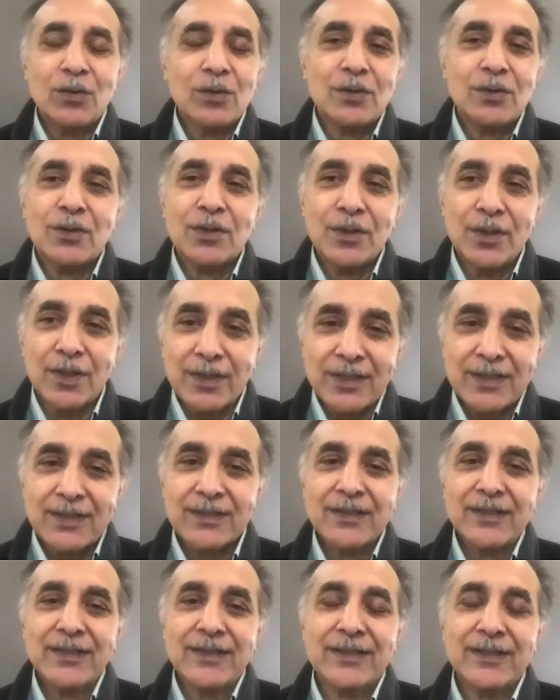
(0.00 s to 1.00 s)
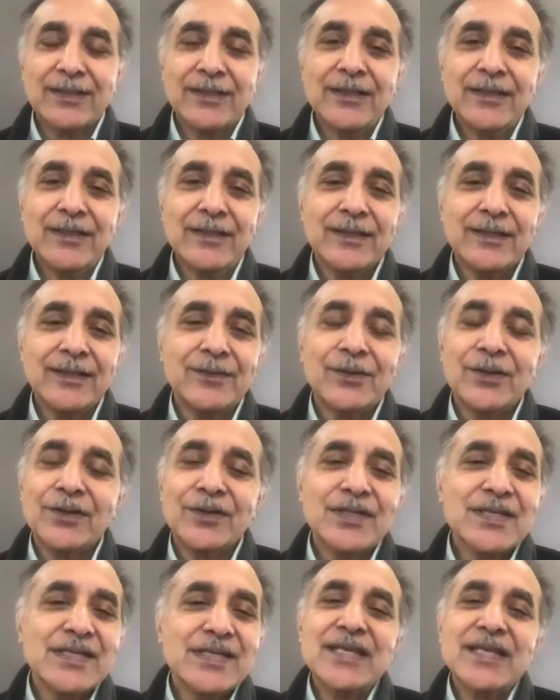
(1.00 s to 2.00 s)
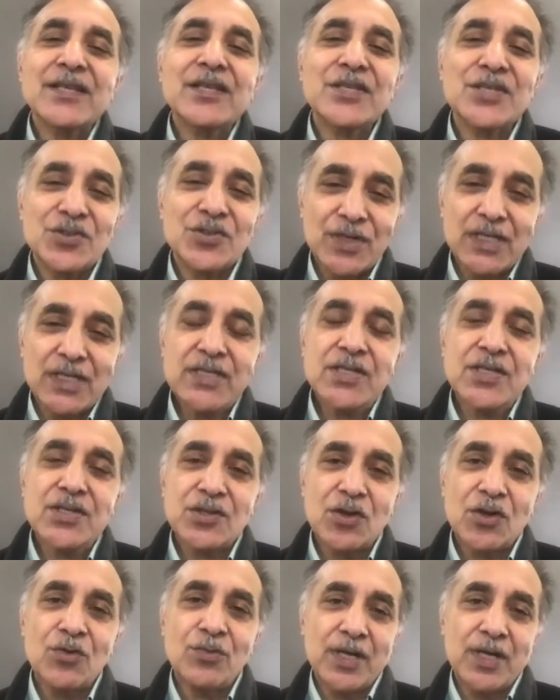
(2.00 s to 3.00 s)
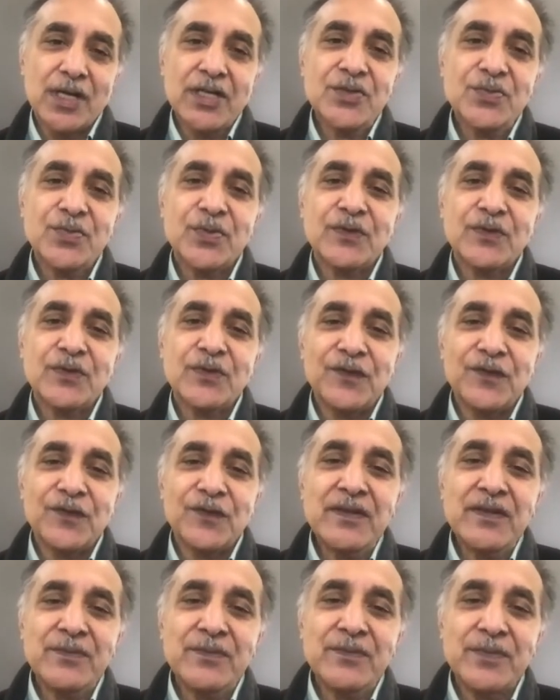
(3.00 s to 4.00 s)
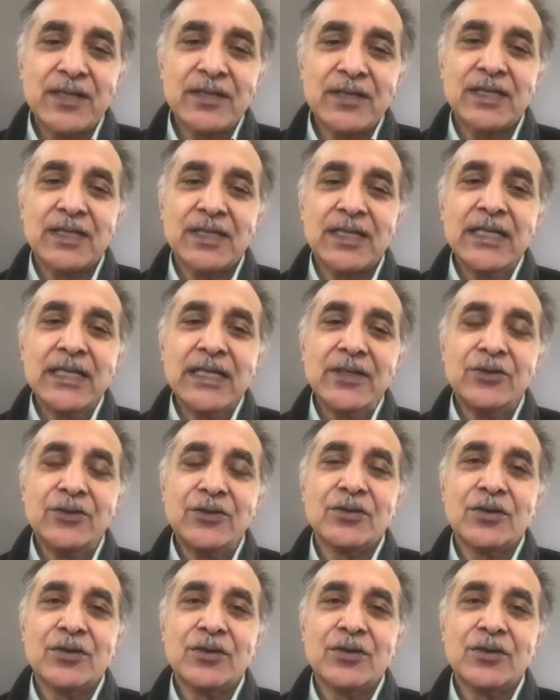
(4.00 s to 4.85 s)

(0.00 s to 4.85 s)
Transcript: Look, this illustrates so much, but fundamentally,